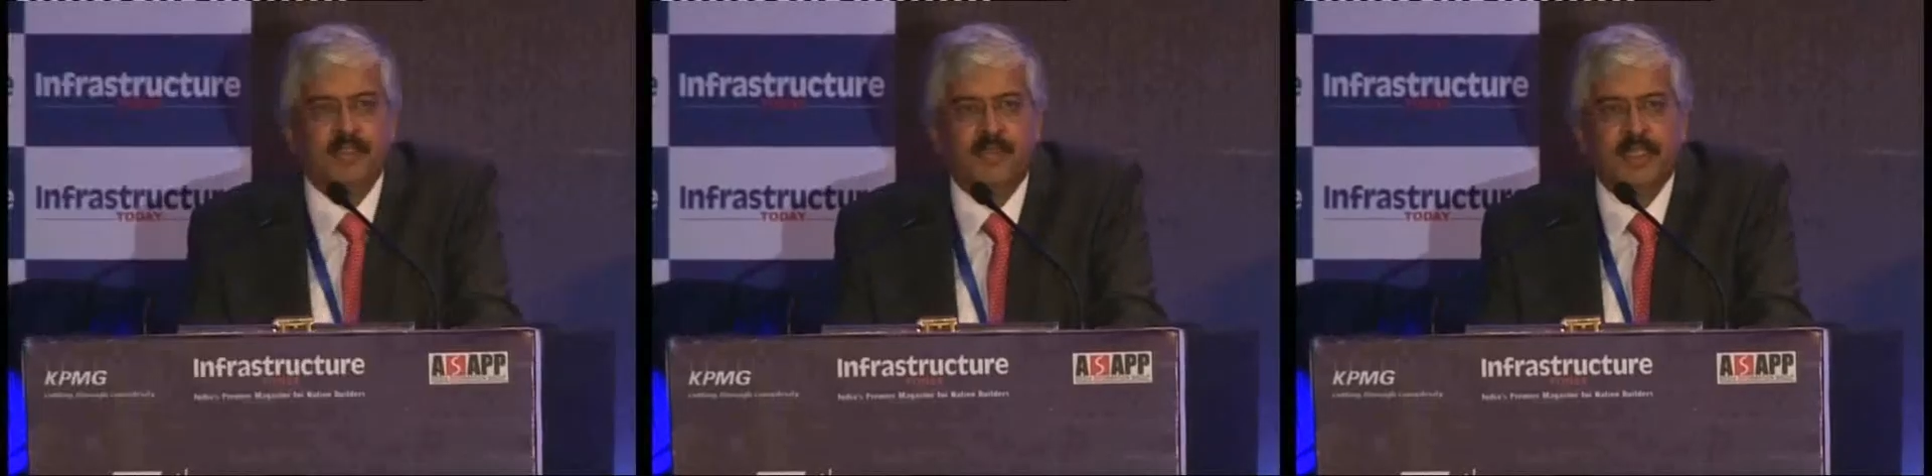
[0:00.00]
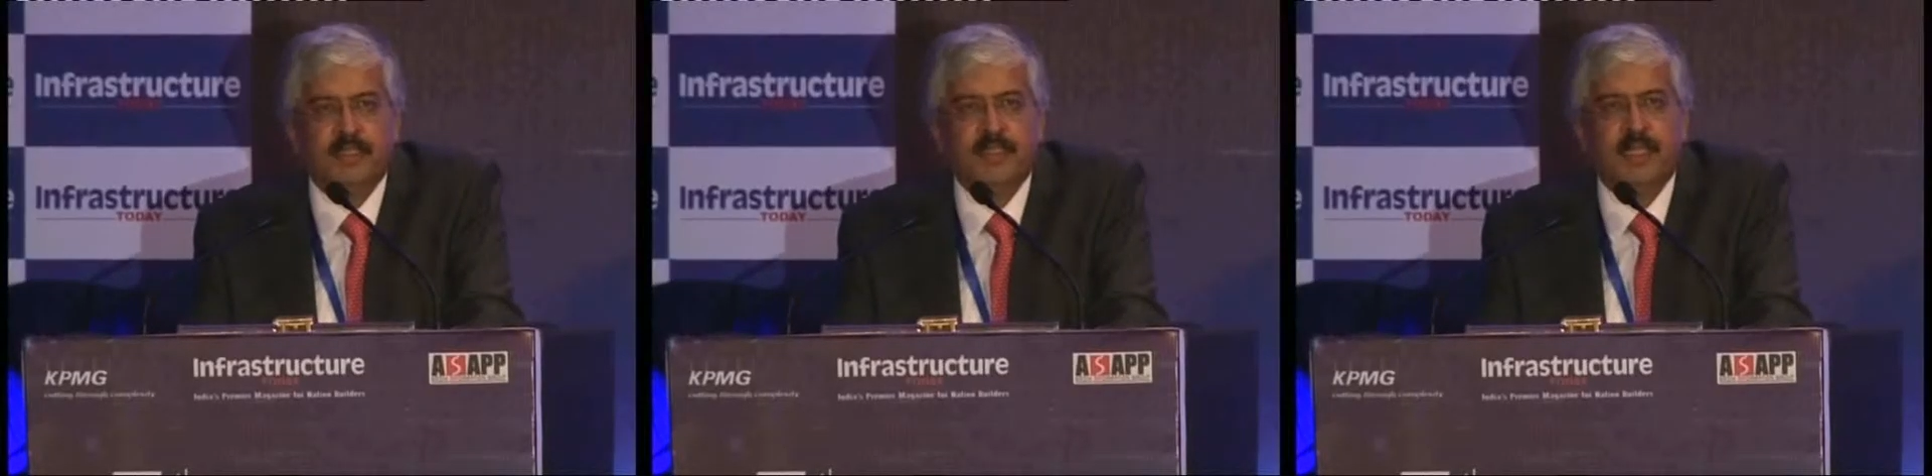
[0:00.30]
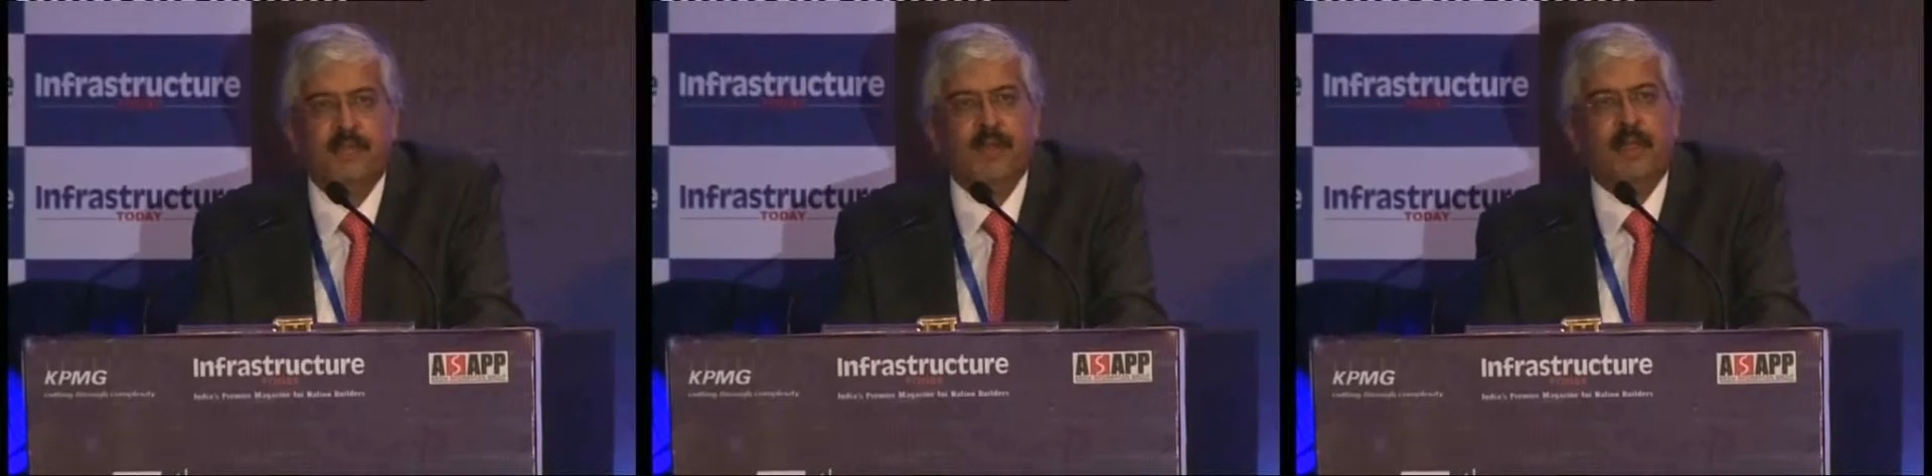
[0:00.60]
faced a
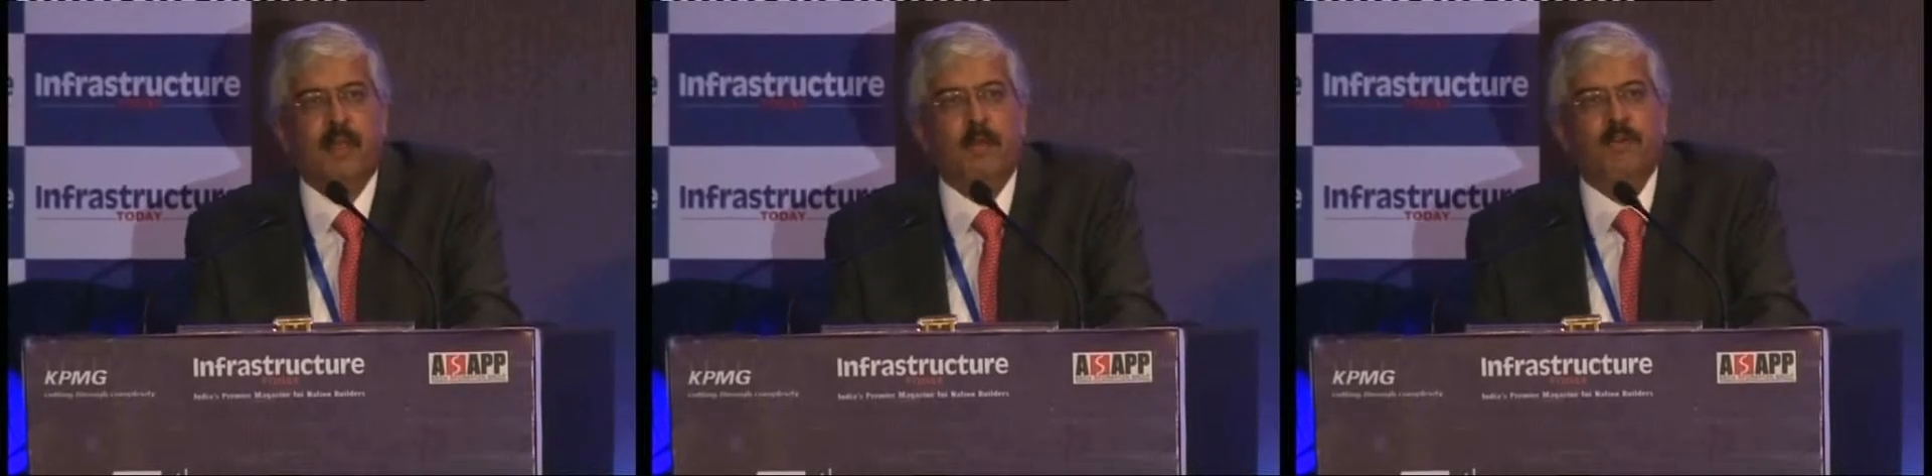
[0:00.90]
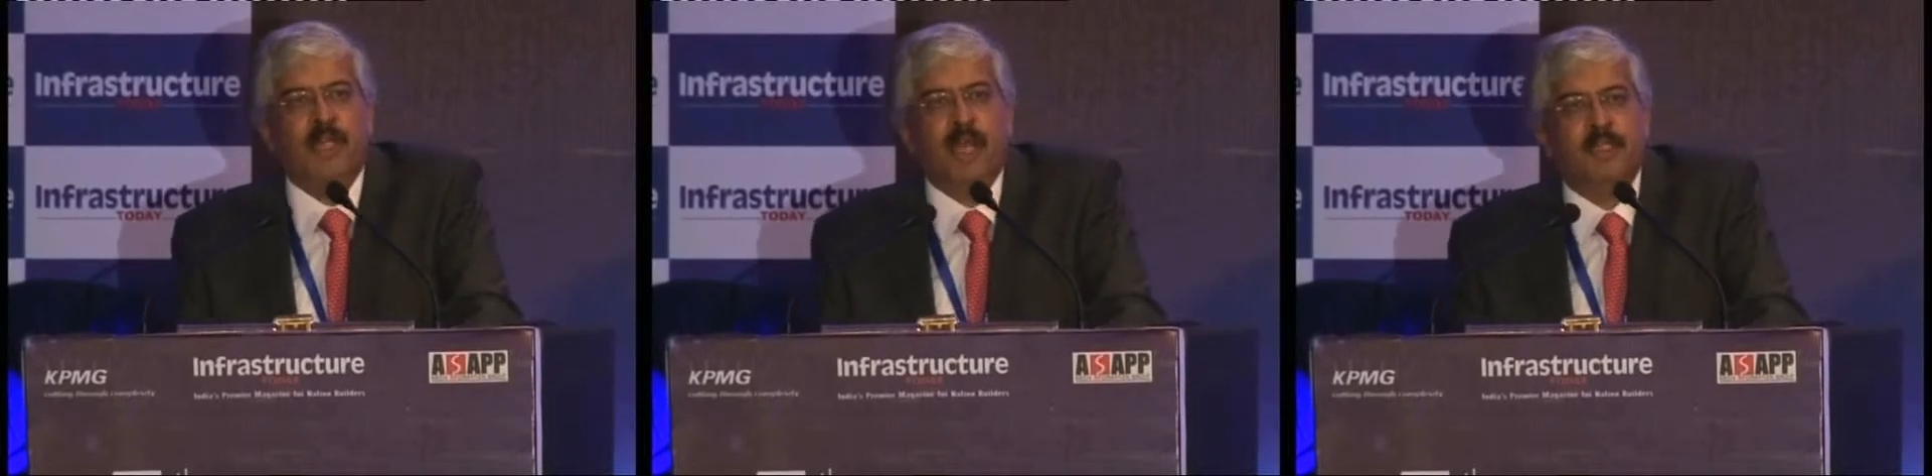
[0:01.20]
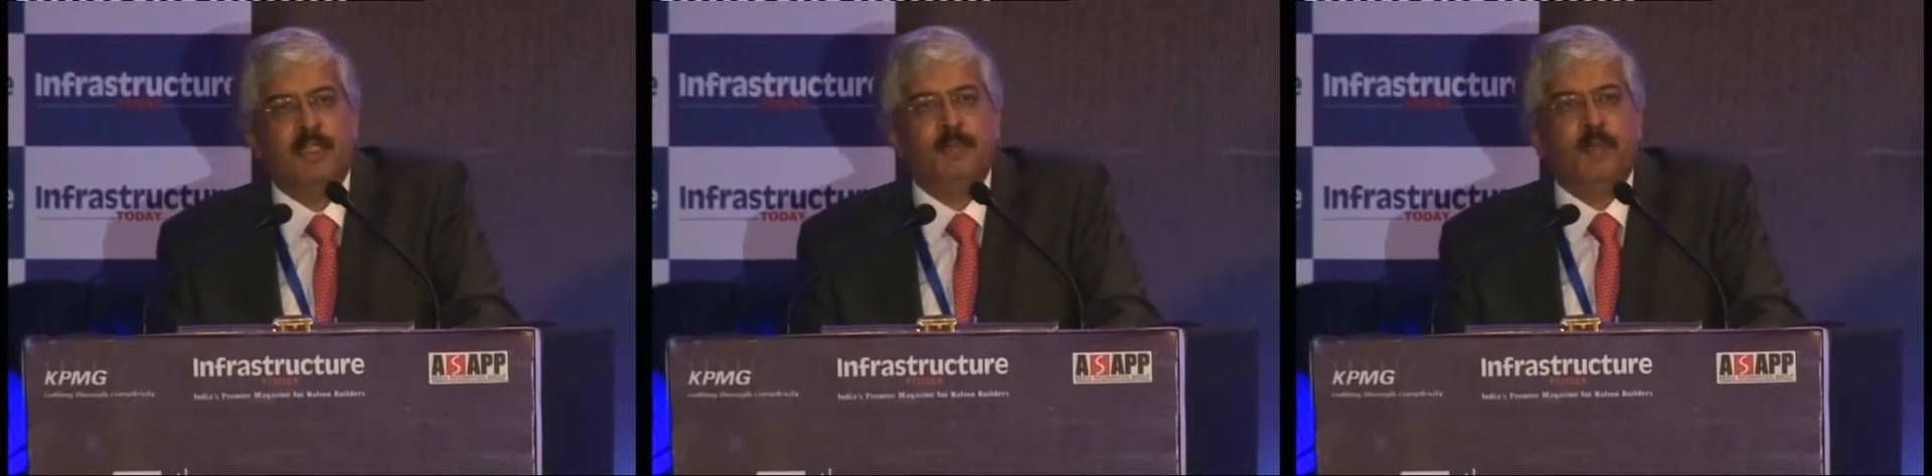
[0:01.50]
significant number of
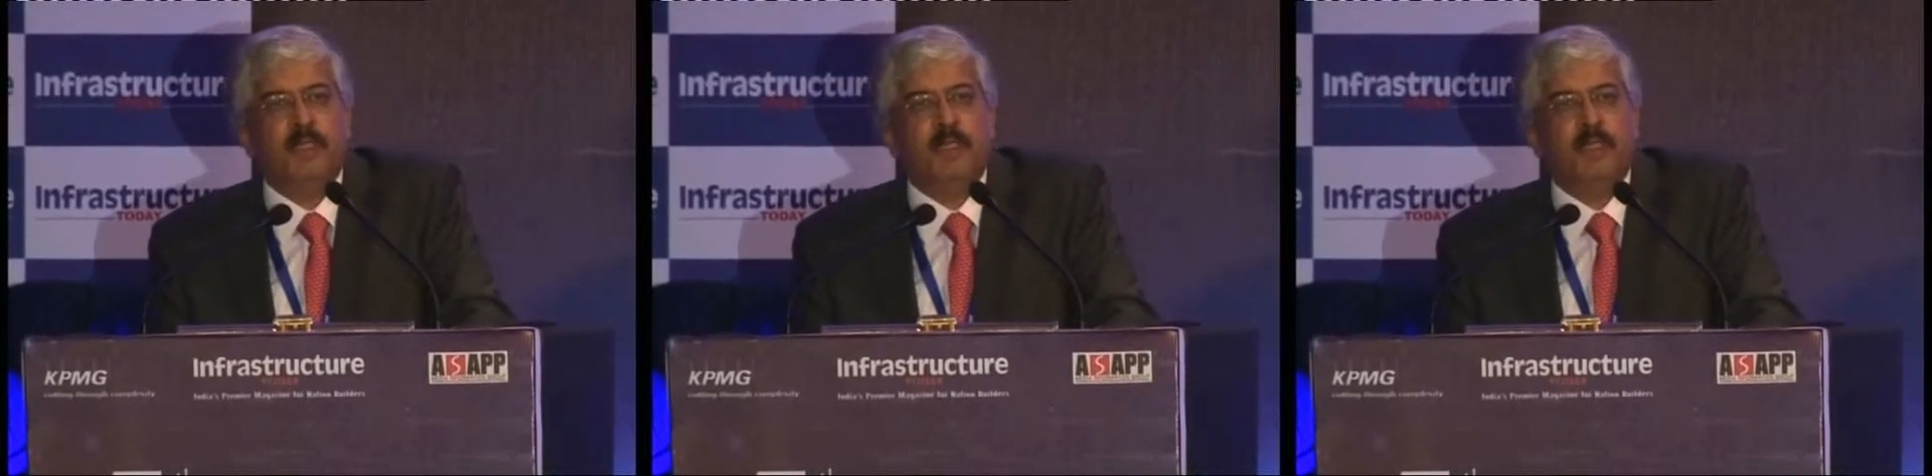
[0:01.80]
challenges,